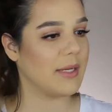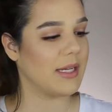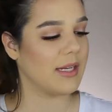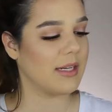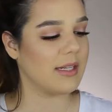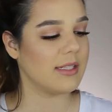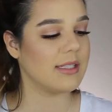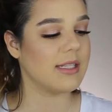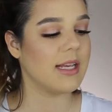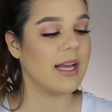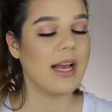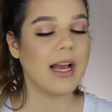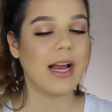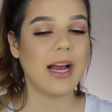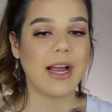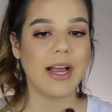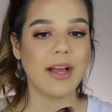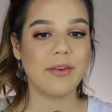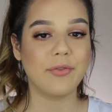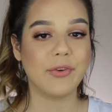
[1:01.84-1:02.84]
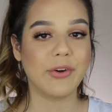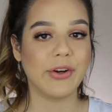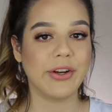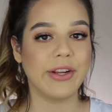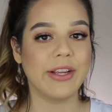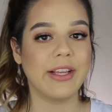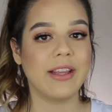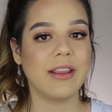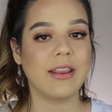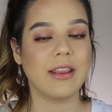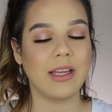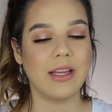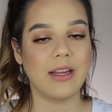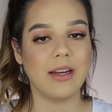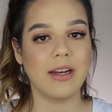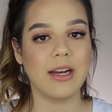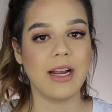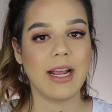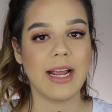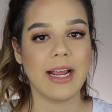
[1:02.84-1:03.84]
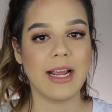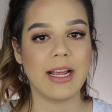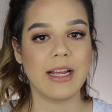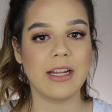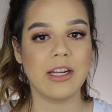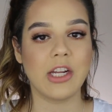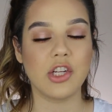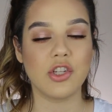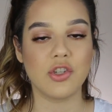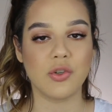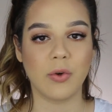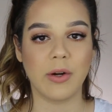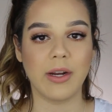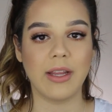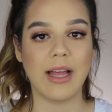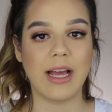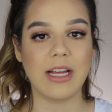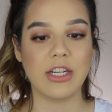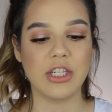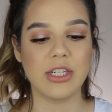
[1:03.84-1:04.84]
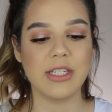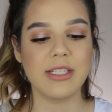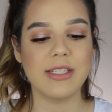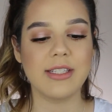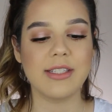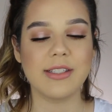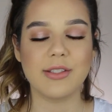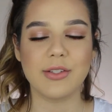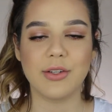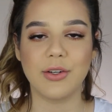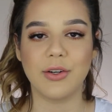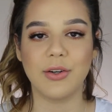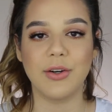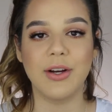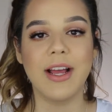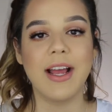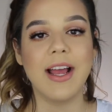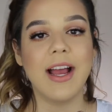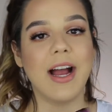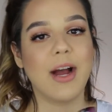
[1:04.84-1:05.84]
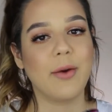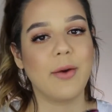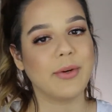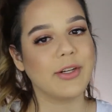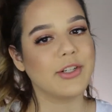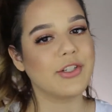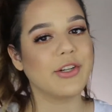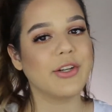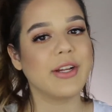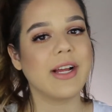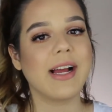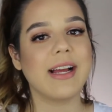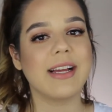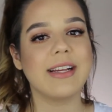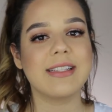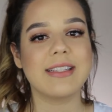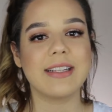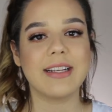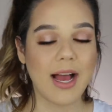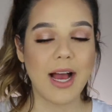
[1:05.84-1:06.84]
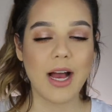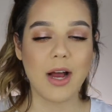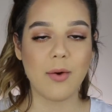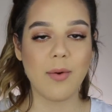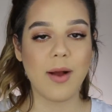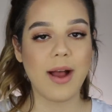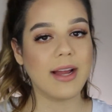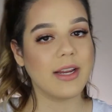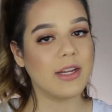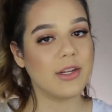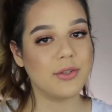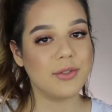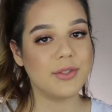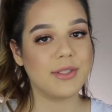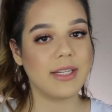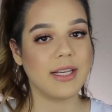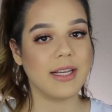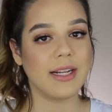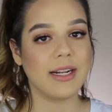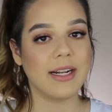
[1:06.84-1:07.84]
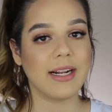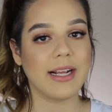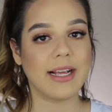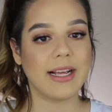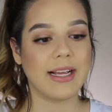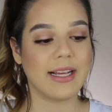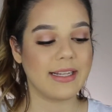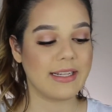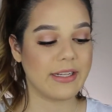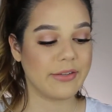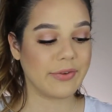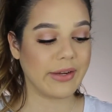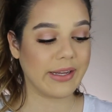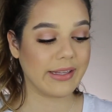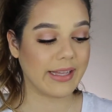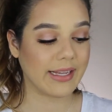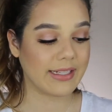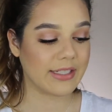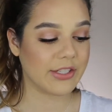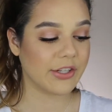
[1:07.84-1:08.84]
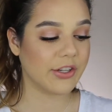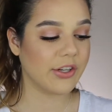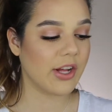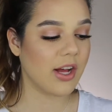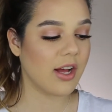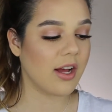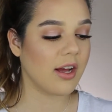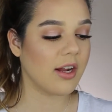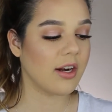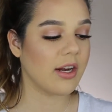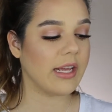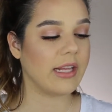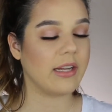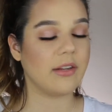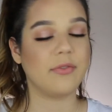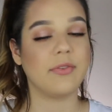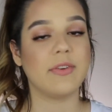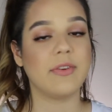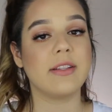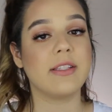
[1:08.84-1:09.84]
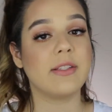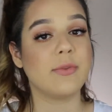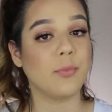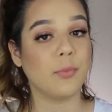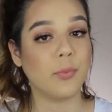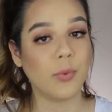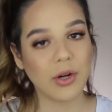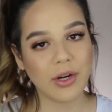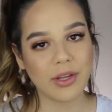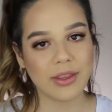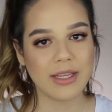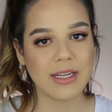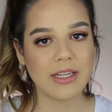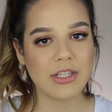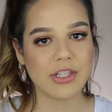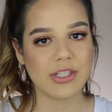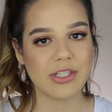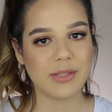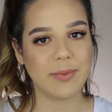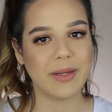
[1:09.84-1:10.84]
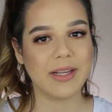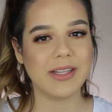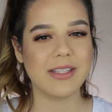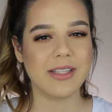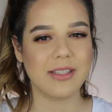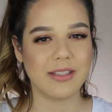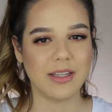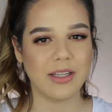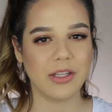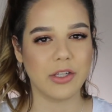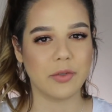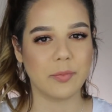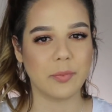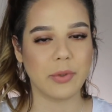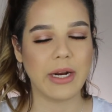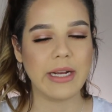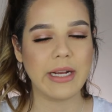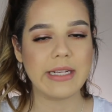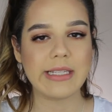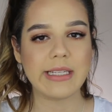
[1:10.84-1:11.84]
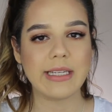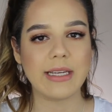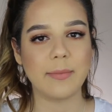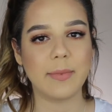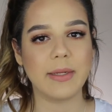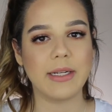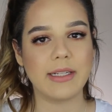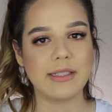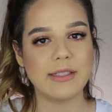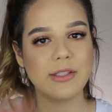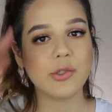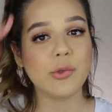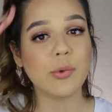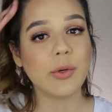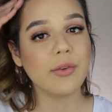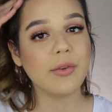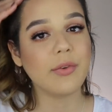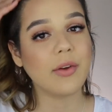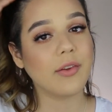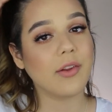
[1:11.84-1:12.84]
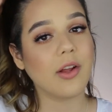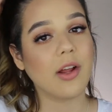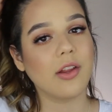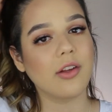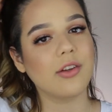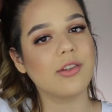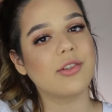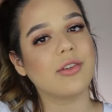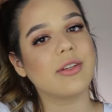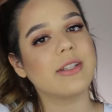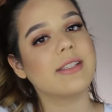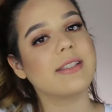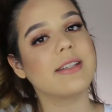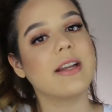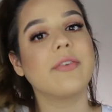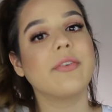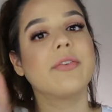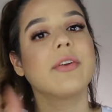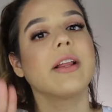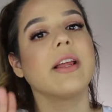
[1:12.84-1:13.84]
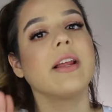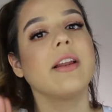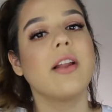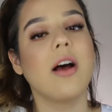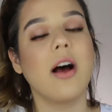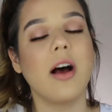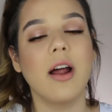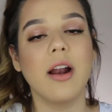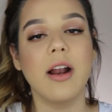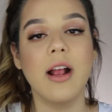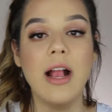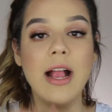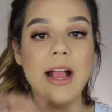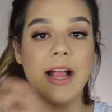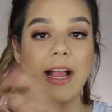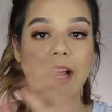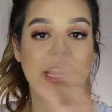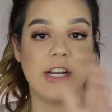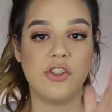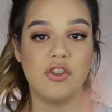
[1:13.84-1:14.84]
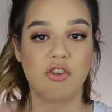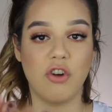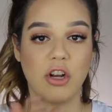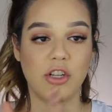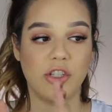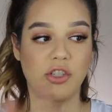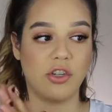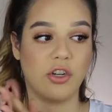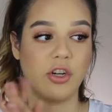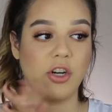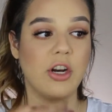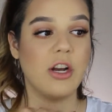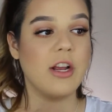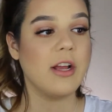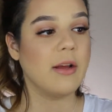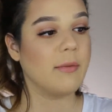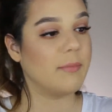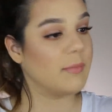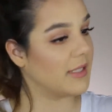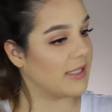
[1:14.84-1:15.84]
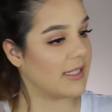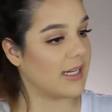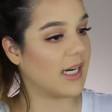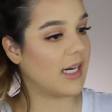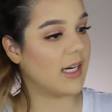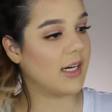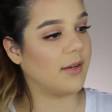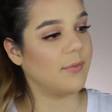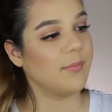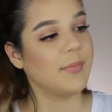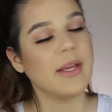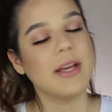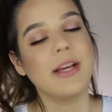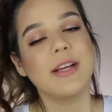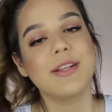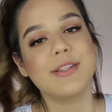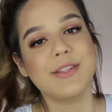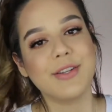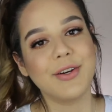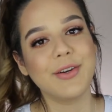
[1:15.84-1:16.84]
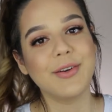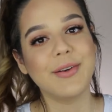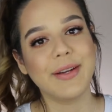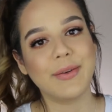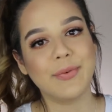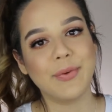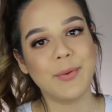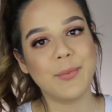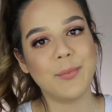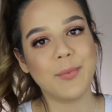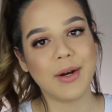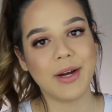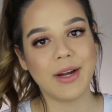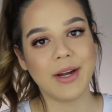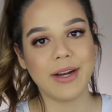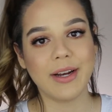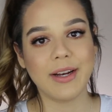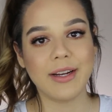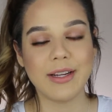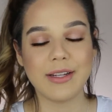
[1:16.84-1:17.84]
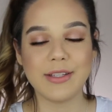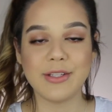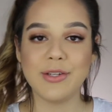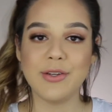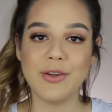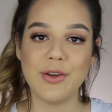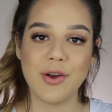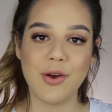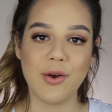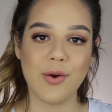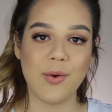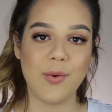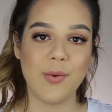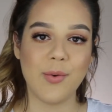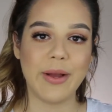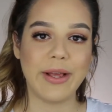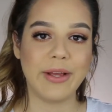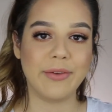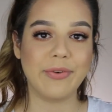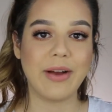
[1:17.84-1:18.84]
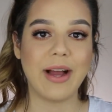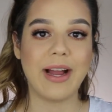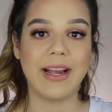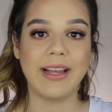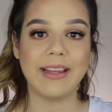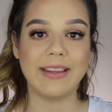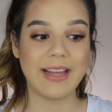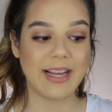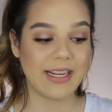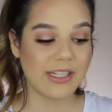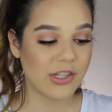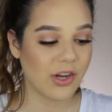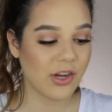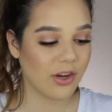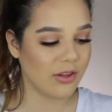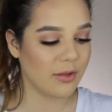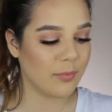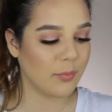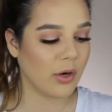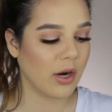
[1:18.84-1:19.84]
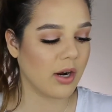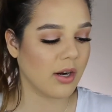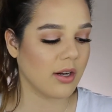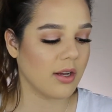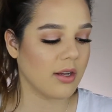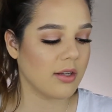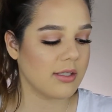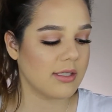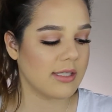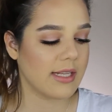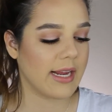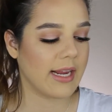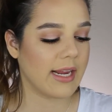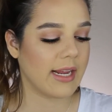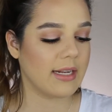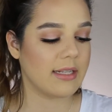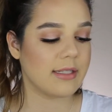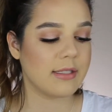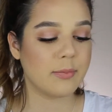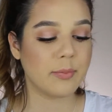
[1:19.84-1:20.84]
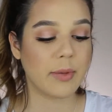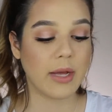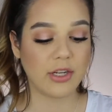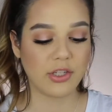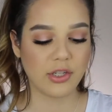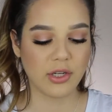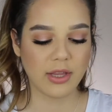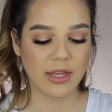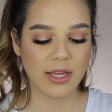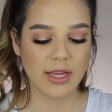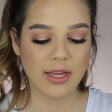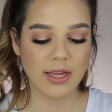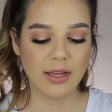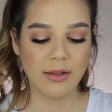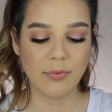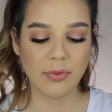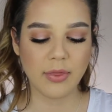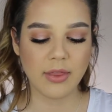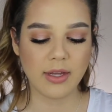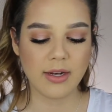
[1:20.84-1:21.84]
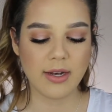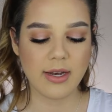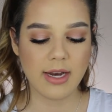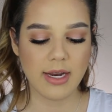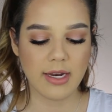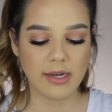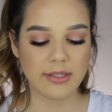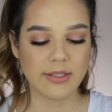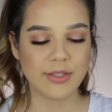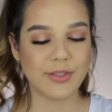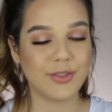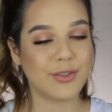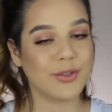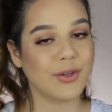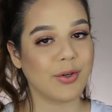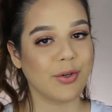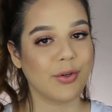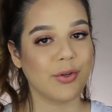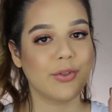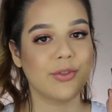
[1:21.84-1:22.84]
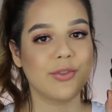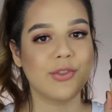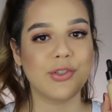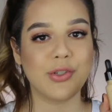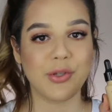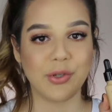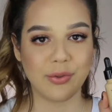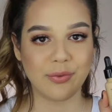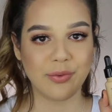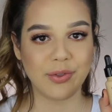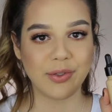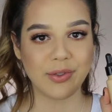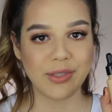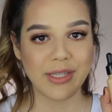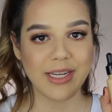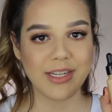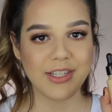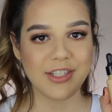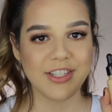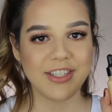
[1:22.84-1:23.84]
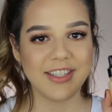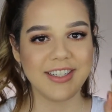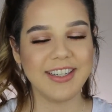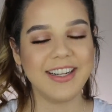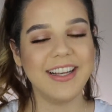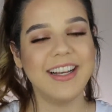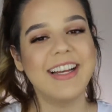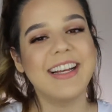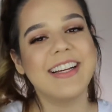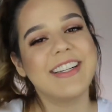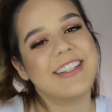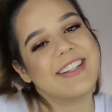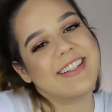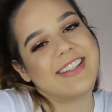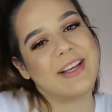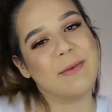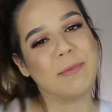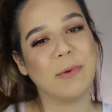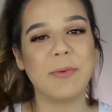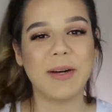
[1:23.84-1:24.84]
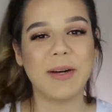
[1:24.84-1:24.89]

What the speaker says: because I have very thin and short lashes, so I want to show you guys how I use it and if I liked it or not, and if it's worth it, just because it's a little pricey. I mean, it's $25, so it's definitely not a drugstore mascara. So if you want to know if I liked all the products, and especially the NYX Total Control Foundation, just keep on